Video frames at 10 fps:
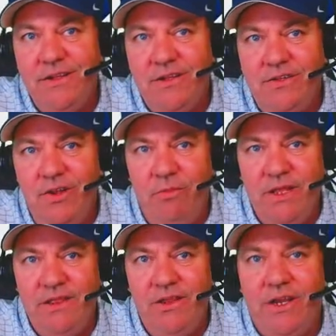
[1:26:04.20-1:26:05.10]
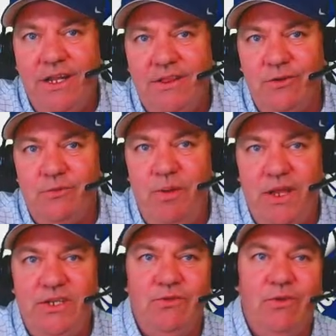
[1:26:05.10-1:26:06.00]
Don't be looking at those
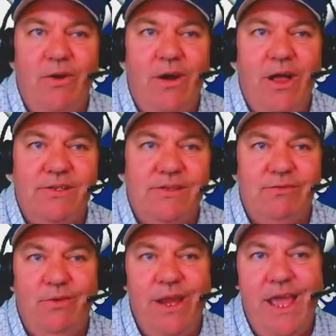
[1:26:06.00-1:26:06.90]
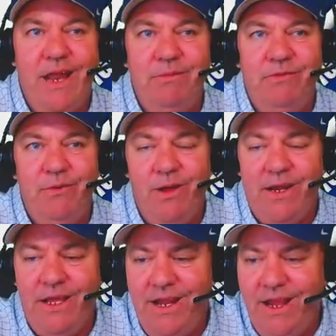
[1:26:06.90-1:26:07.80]
pitches, Rojas. Swing at him if you want
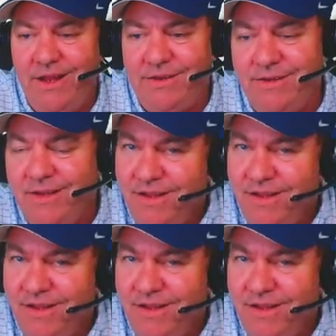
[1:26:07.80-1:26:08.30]
to get a hit.